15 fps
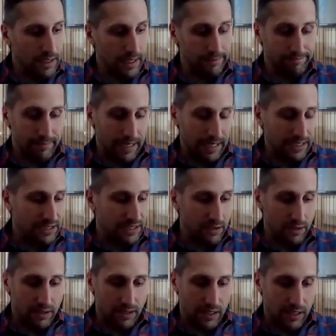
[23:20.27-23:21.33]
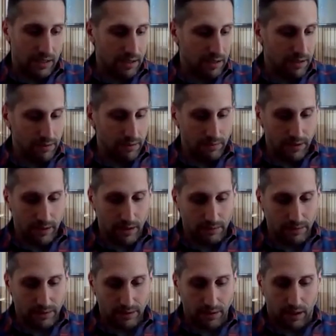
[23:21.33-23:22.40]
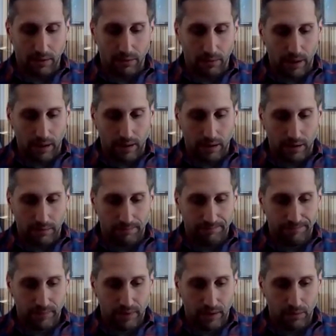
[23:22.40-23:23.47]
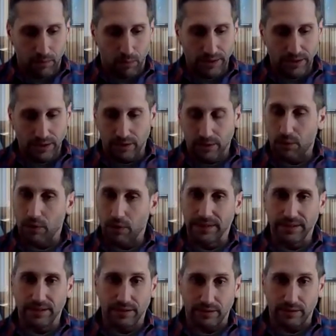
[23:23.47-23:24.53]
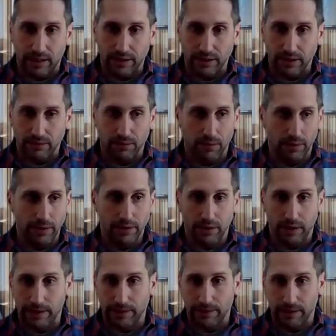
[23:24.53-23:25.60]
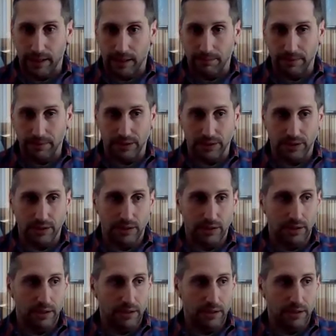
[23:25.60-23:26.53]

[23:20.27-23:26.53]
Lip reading: I still think, though, start with, what's your core business strategy? What are you trying to accomplish?